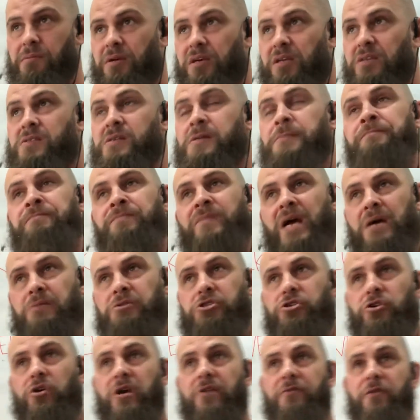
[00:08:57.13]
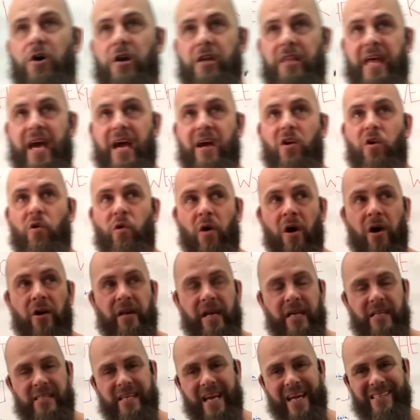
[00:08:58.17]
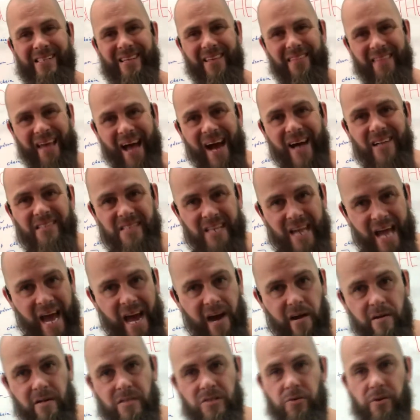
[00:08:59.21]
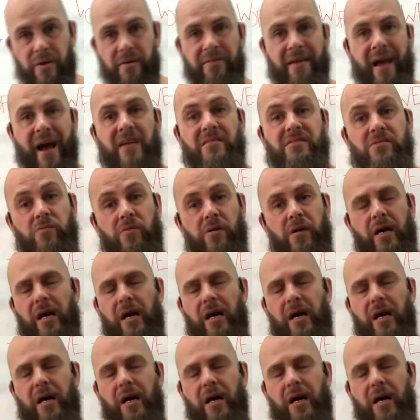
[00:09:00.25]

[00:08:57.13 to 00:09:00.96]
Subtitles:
Because I'm sure you've heard of that quote, it takes 1,000 hours or 10,000